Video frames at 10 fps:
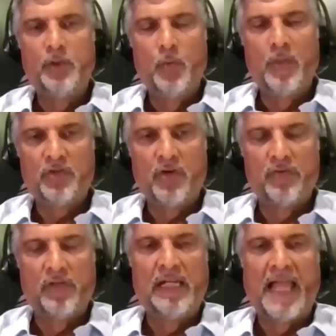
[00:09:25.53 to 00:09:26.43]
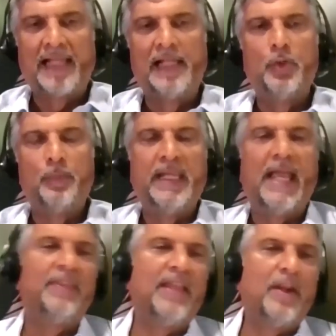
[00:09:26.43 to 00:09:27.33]
US Treasury likely to
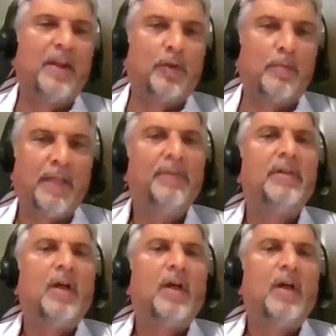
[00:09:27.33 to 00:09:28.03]
be at the end of the month.